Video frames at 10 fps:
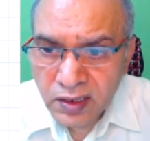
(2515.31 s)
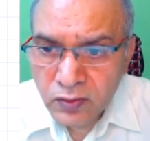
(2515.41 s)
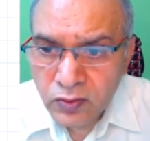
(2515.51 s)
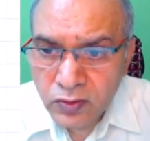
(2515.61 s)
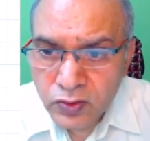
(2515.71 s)

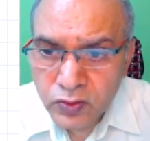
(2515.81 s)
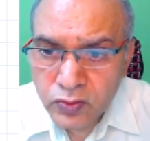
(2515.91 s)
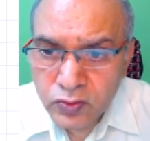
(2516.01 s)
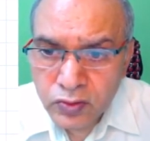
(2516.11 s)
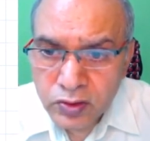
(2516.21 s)
equal
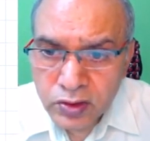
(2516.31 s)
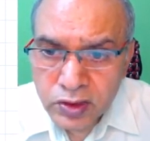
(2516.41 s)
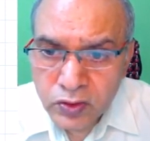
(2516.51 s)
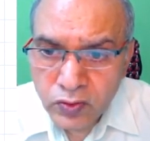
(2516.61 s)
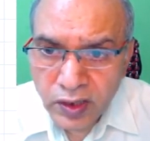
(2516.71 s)
to
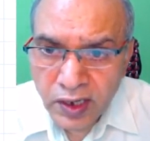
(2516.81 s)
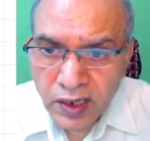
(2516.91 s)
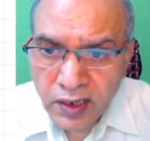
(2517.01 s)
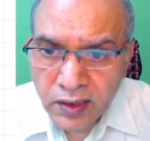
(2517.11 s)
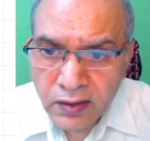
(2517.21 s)

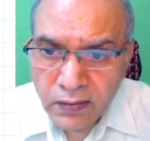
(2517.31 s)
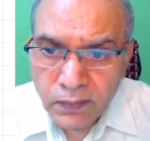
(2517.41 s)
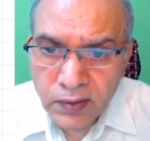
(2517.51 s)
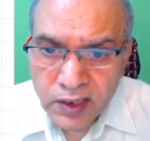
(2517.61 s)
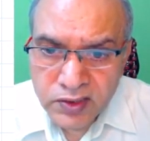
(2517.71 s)
QA
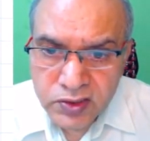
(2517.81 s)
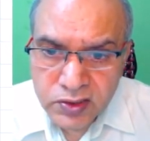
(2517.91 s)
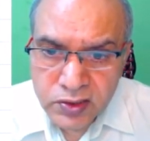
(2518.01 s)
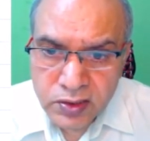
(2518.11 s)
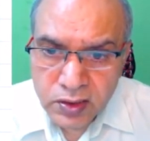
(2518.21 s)

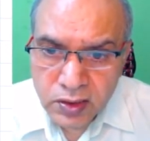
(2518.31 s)
plus